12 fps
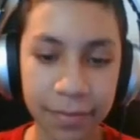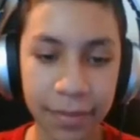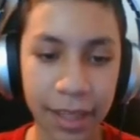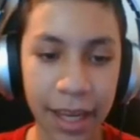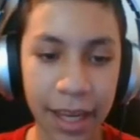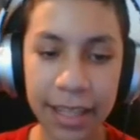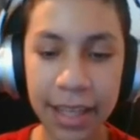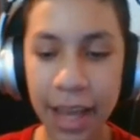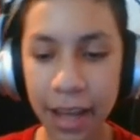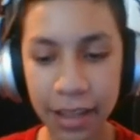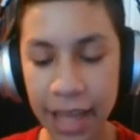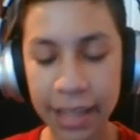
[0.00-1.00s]
any
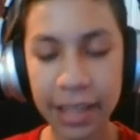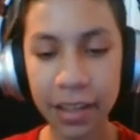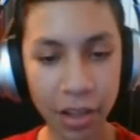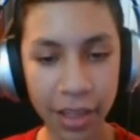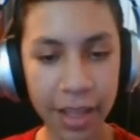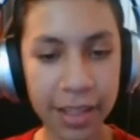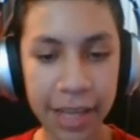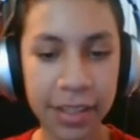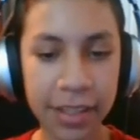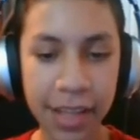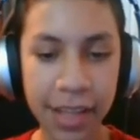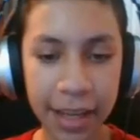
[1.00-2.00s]
any other things I have
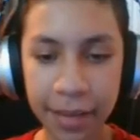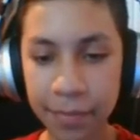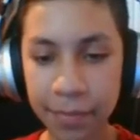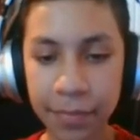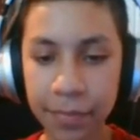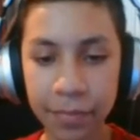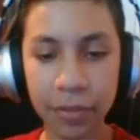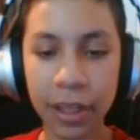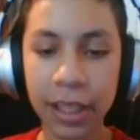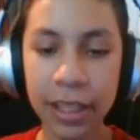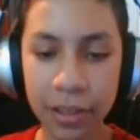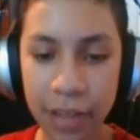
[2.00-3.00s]
to say
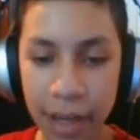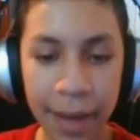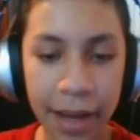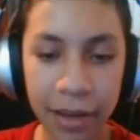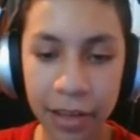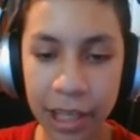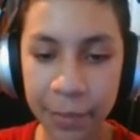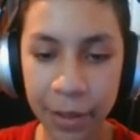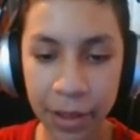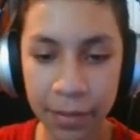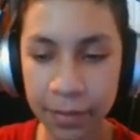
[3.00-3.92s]
really do not matter anymore.